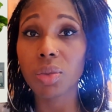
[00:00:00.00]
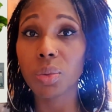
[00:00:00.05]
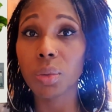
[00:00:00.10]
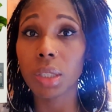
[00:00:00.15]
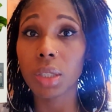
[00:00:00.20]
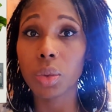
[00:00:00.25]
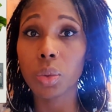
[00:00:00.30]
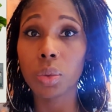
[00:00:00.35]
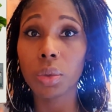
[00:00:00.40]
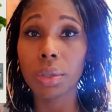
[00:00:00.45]

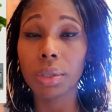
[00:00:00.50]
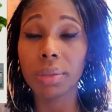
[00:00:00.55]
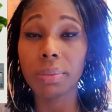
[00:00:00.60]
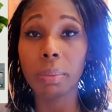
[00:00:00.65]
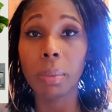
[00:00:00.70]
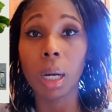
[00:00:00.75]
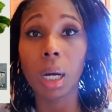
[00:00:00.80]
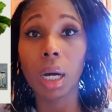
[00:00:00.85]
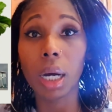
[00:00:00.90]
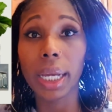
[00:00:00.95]
which was
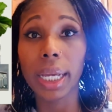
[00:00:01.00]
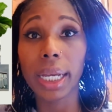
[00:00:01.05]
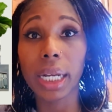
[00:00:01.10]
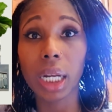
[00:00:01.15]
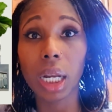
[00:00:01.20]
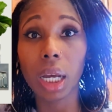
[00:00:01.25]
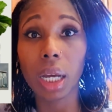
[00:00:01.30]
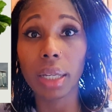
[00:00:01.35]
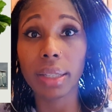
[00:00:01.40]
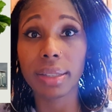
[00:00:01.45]
my
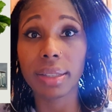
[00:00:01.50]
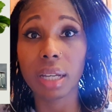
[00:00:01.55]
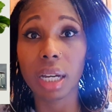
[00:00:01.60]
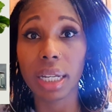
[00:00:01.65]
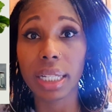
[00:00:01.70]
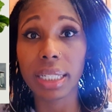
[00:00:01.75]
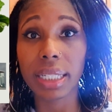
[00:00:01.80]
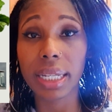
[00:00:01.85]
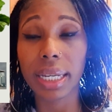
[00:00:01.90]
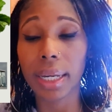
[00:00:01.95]
client's
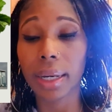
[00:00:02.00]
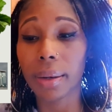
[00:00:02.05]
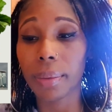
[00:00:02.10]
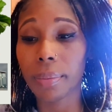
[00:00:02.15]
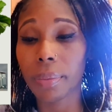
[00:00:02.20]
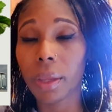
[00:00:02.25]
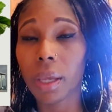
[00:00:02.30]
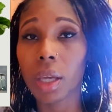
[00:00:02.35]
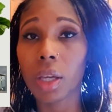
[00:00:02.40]
idea,